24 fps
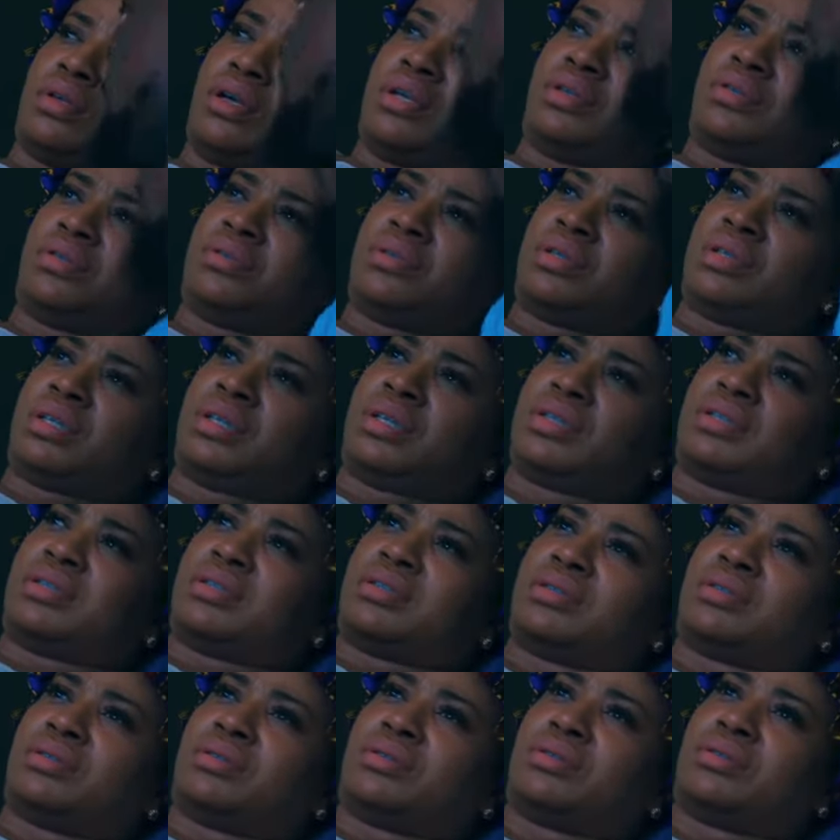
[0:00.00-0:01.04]
I don't
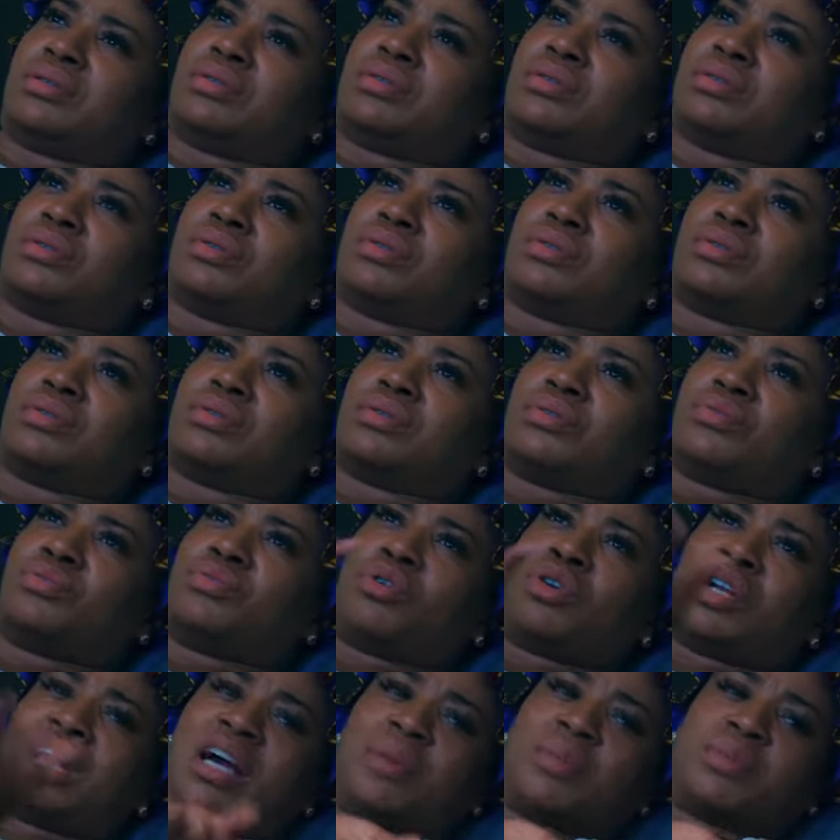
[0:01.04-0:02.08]
get.
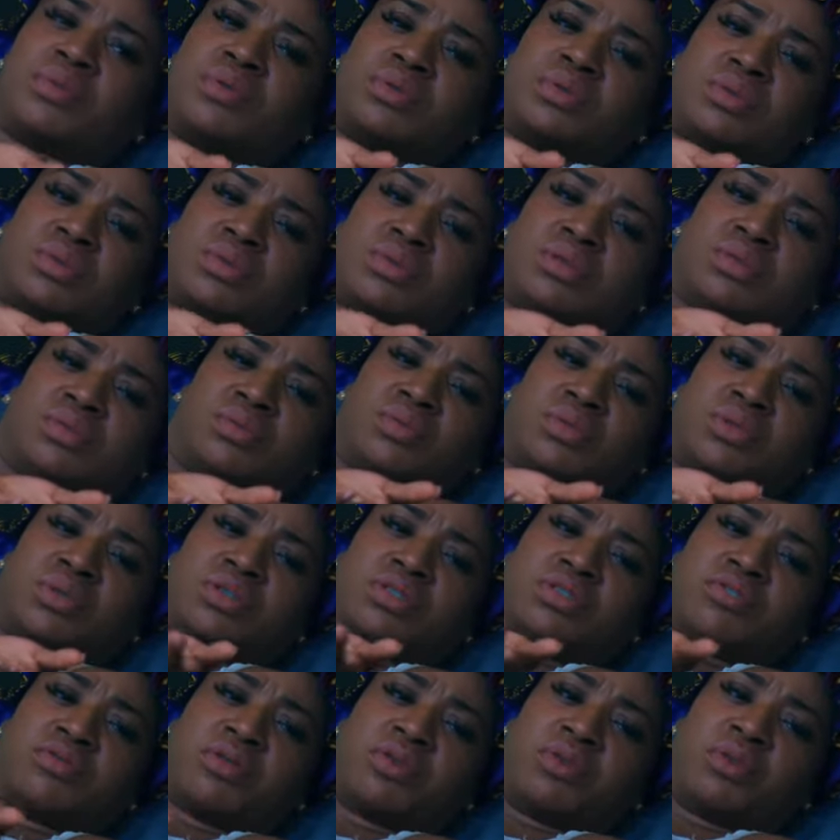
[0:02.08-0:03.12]
What happens to the
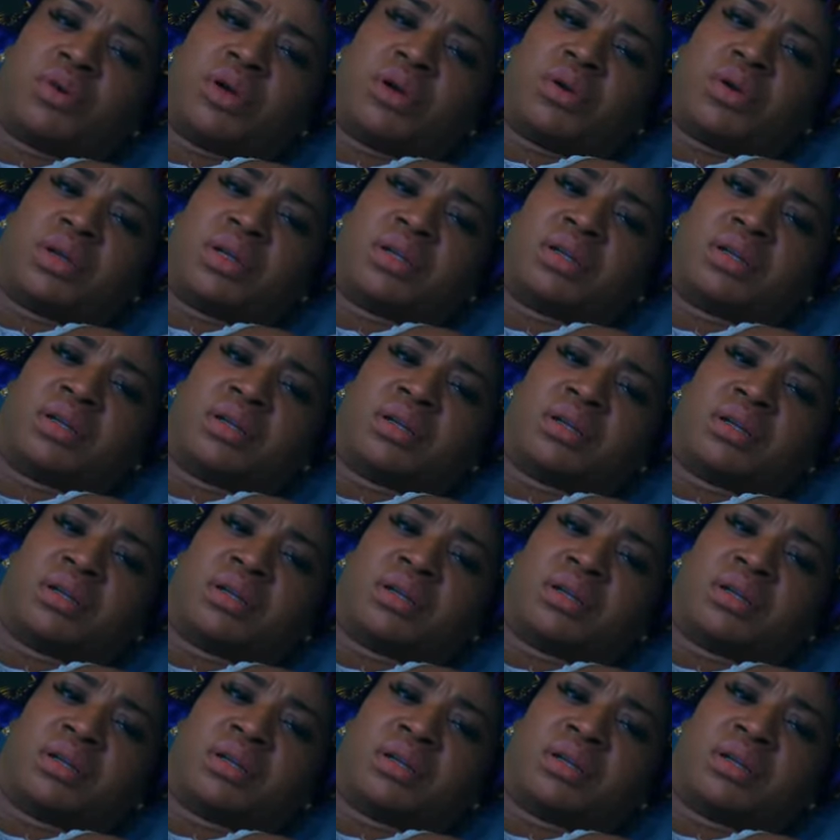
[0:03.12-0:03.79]
ones you've been wearing?